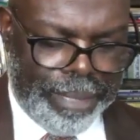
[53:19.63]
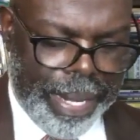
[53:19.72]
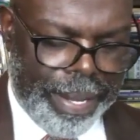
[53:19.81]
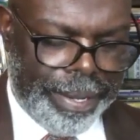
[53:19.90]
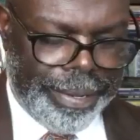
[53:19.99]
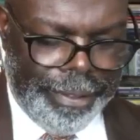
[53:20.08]

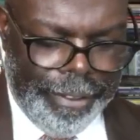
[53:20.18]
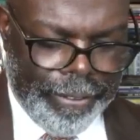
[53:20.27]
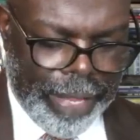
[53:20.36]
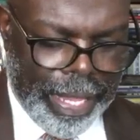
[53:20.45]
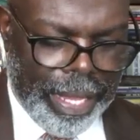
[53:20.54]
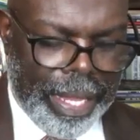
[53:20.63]
bill
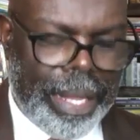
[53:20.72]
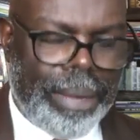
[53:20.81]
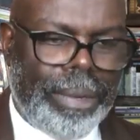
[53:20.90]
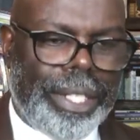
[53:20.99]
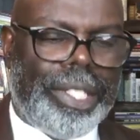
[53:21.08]
was